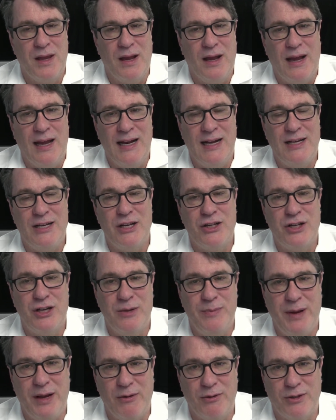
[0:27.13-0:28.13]
in addition to
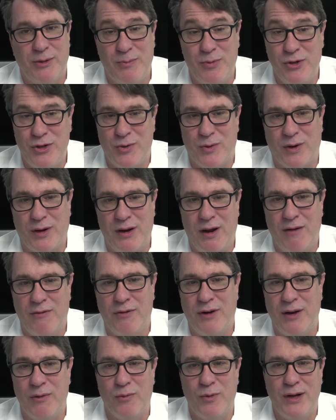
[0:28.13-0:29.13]
be able to boot to
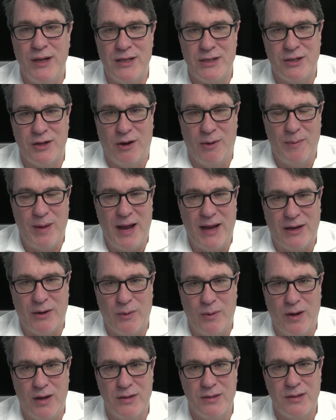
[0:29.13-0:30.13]
recovery and reinstall
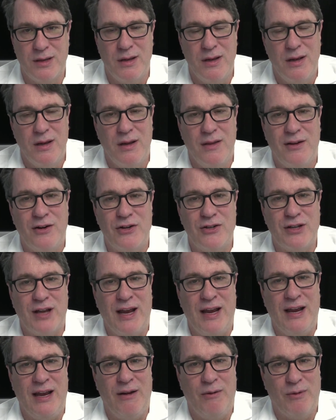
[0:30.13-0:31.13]
macOS, there's
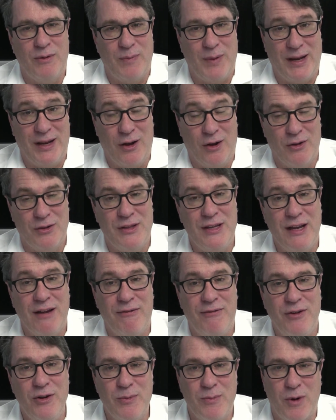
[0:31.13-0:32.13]
a what we call
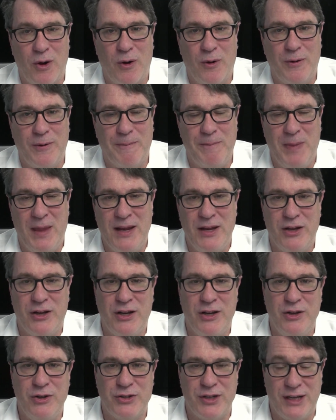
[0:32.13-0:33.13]
DFU mode. And you could
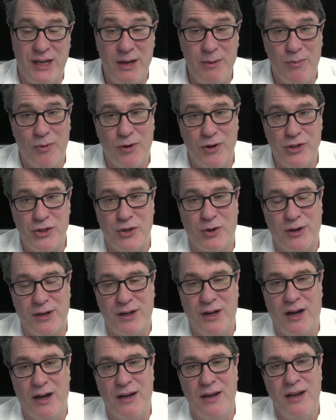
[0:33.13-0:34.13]
use a keyboard
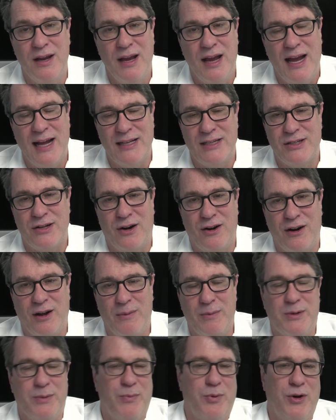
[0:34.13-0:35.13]
shortcut at startup
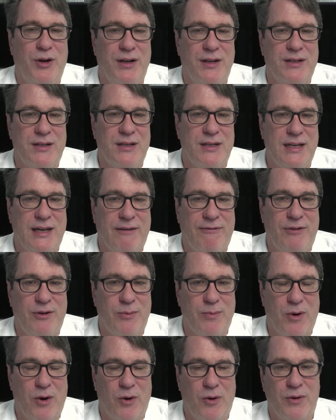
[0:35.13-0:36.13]
to put it into DFU
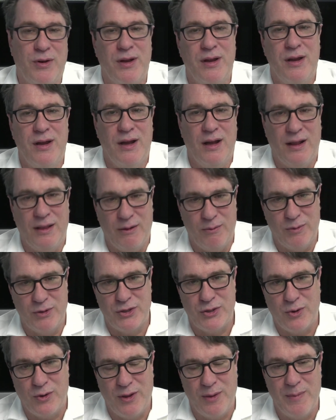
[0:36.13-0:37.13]
mode and then
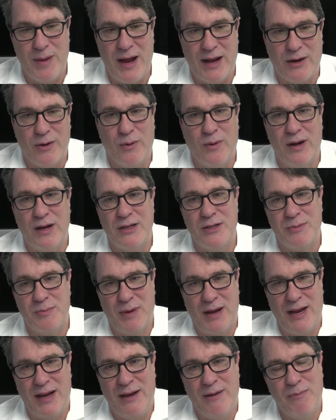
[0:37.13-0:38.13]
restore the Mac OS
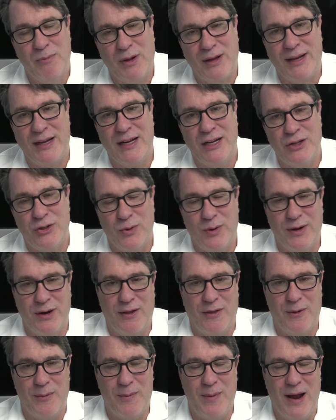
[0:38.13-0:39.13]
by plugging into
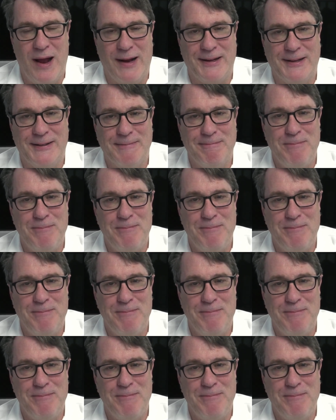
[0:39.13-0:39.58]
another Mac.